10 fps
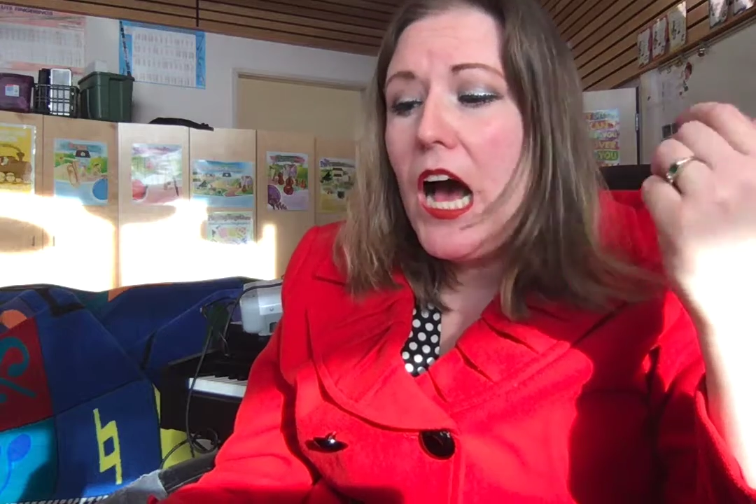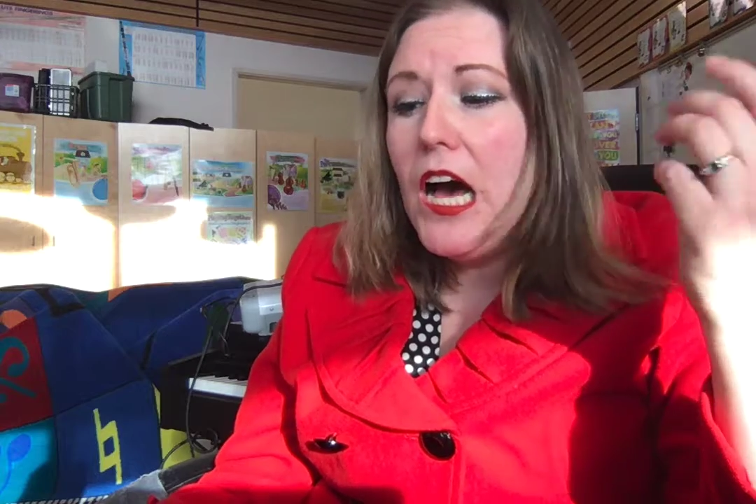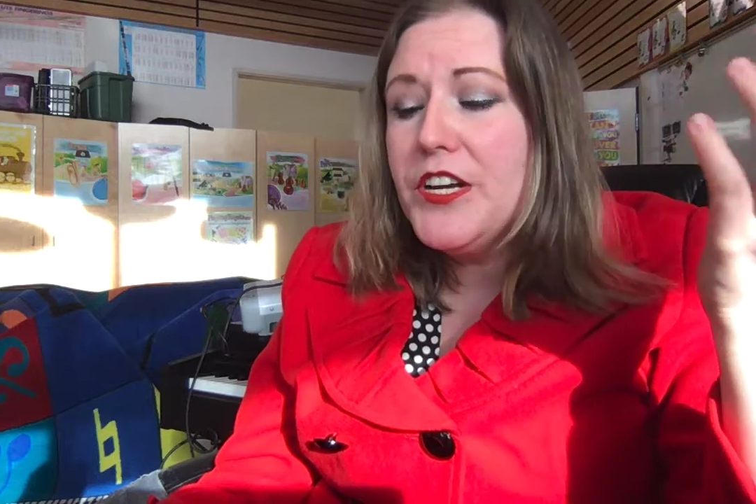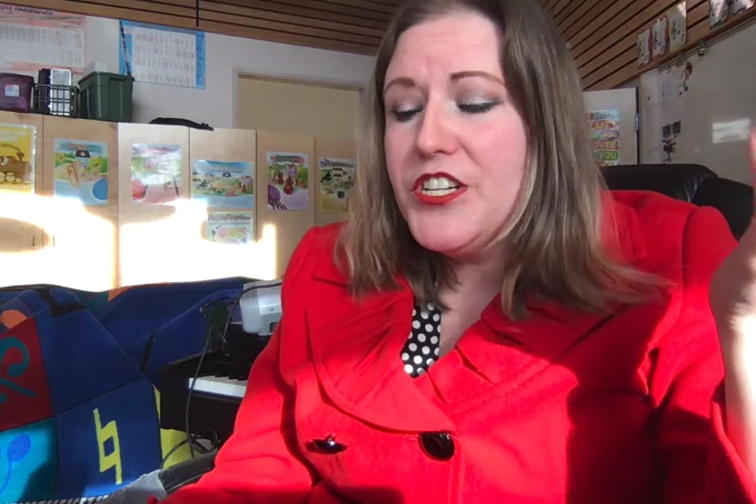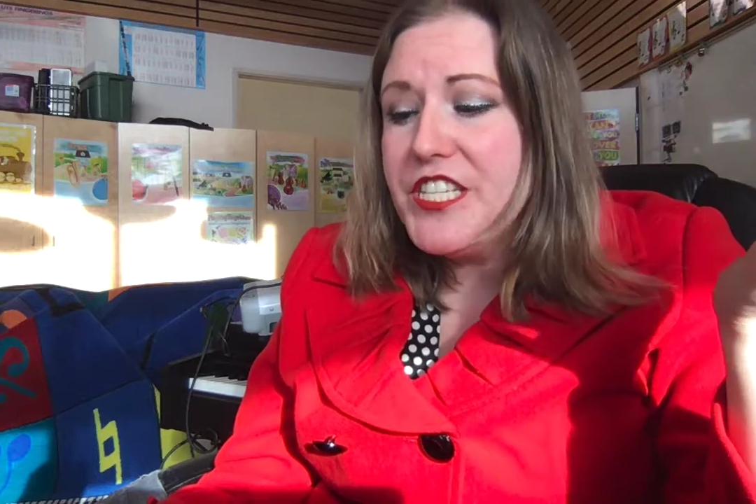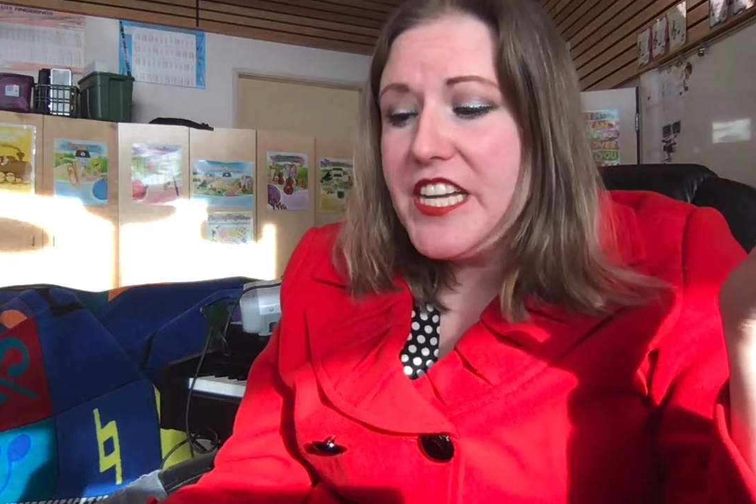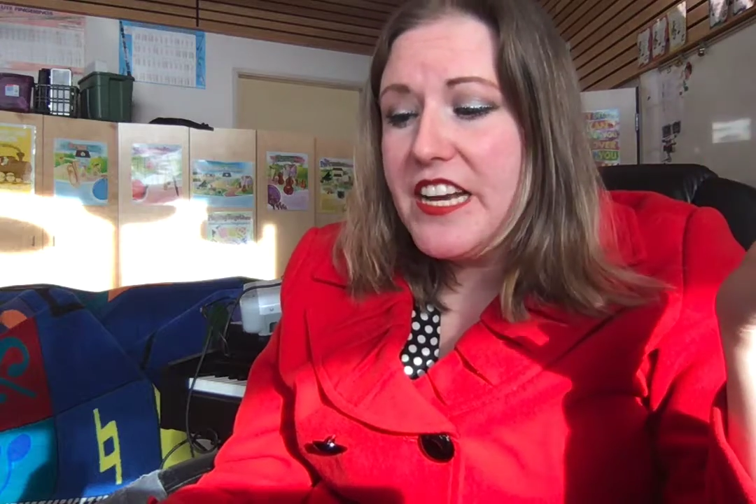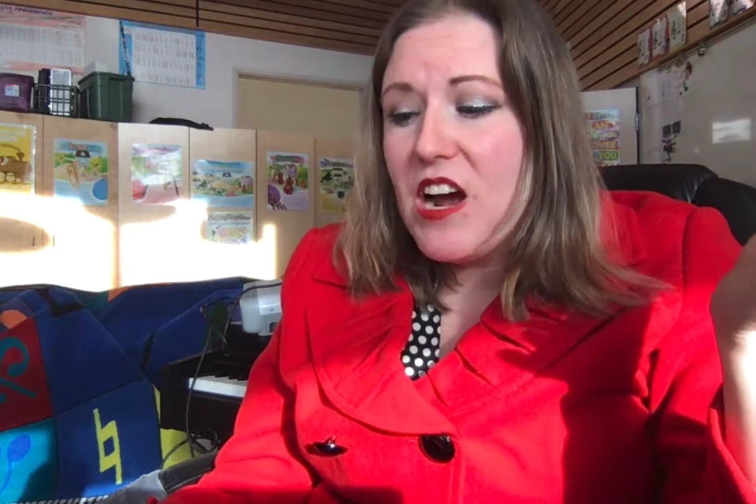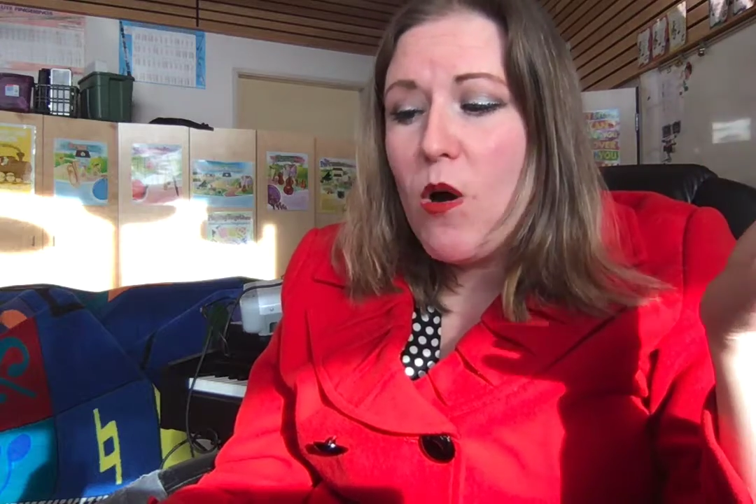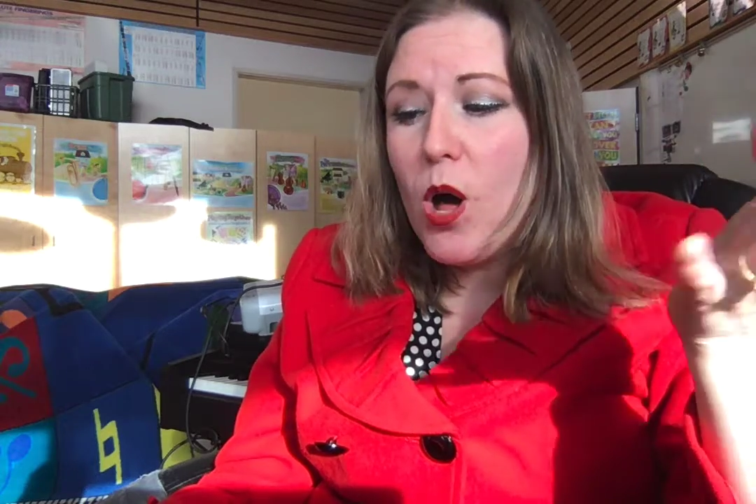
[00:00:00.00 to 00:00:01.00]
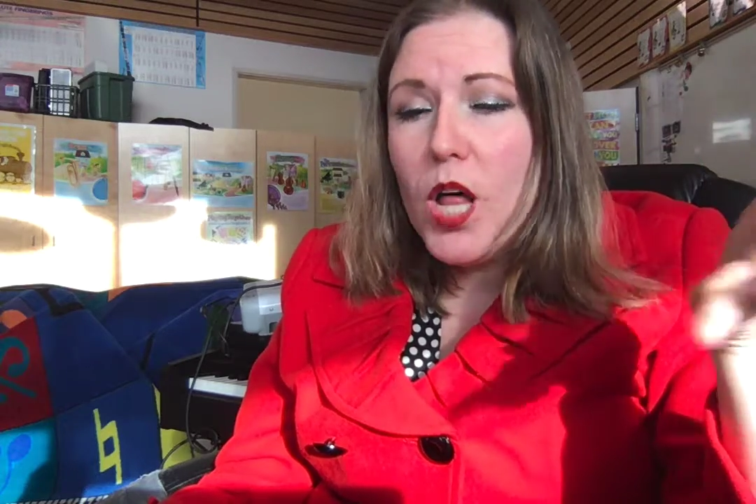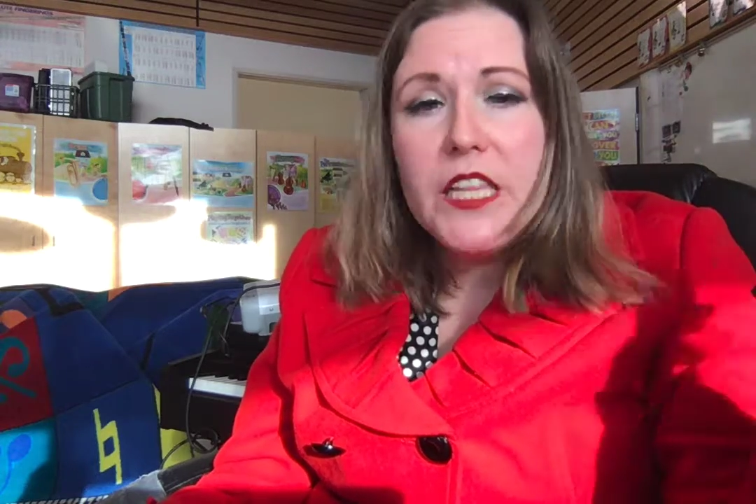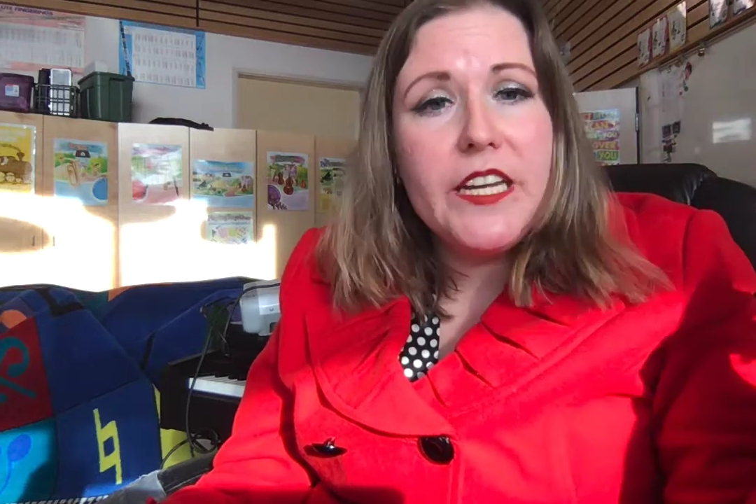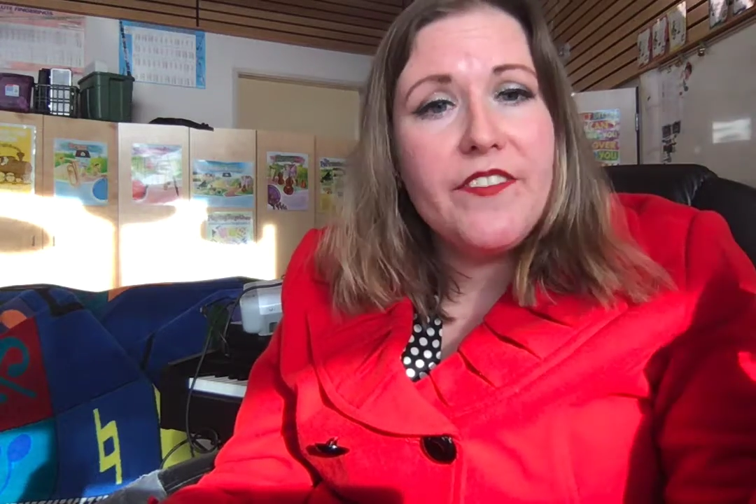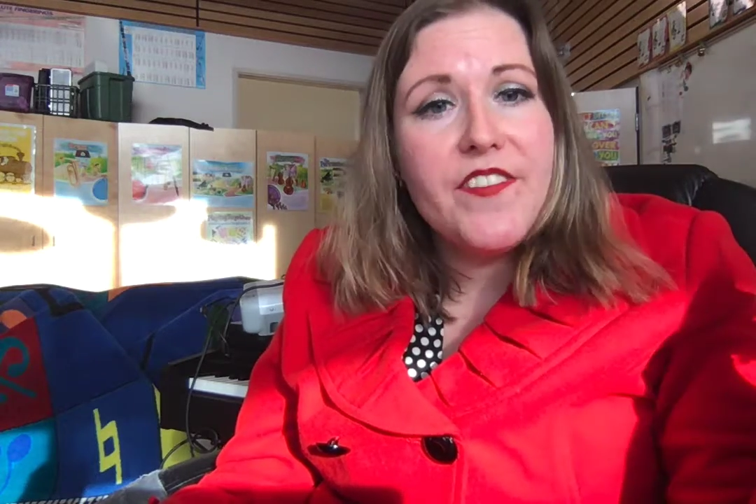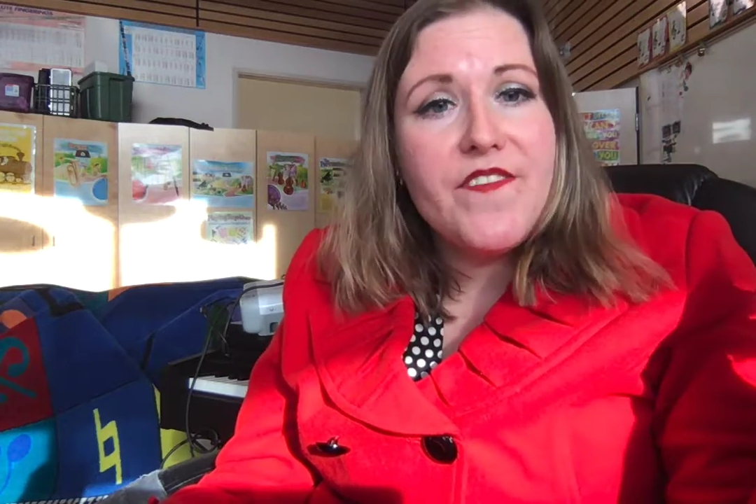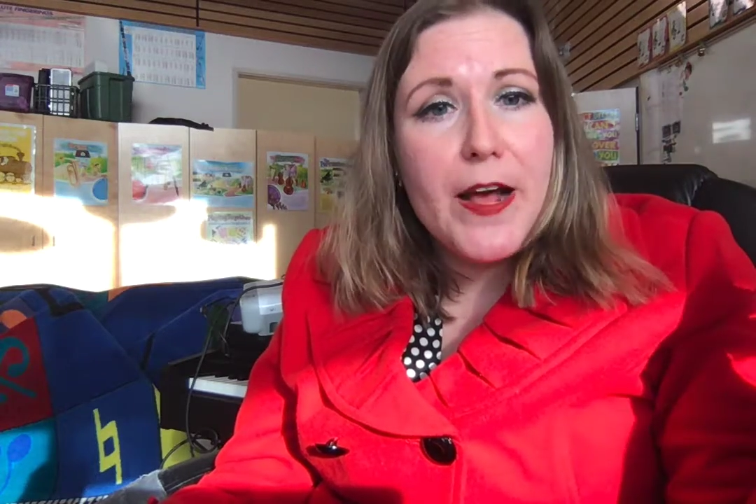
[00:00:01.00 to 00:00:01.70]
understand how all the different